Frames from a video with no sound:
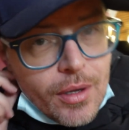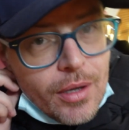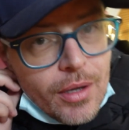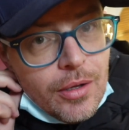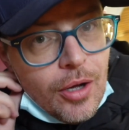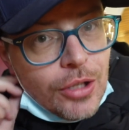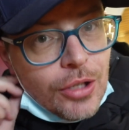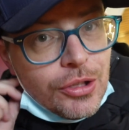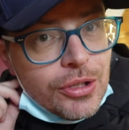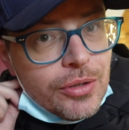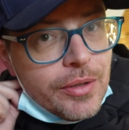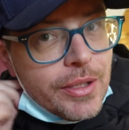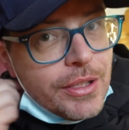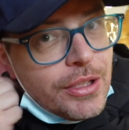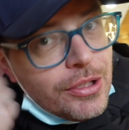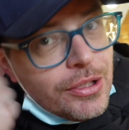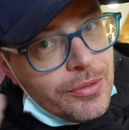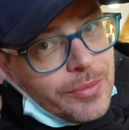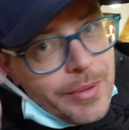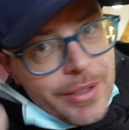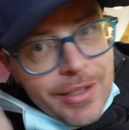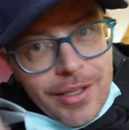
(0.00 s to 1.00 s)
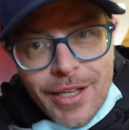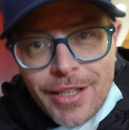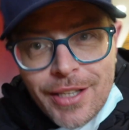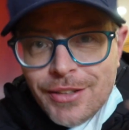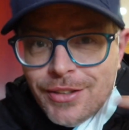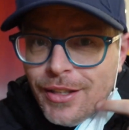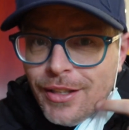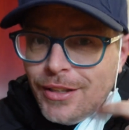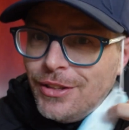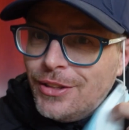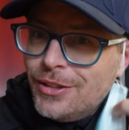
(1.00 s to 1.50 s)
Also, I just
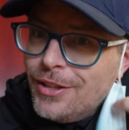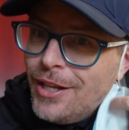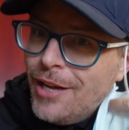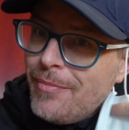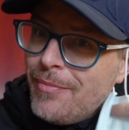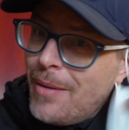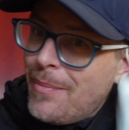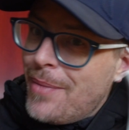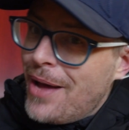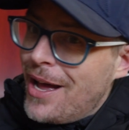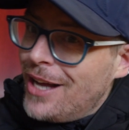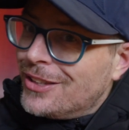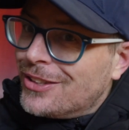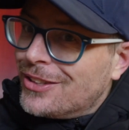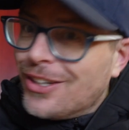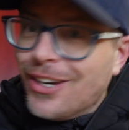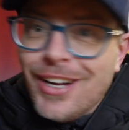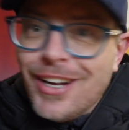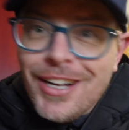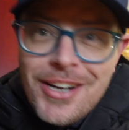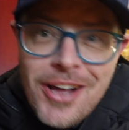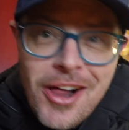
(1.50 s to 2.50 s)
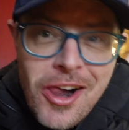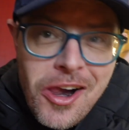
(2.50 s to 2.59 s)
realized I still have my mask on.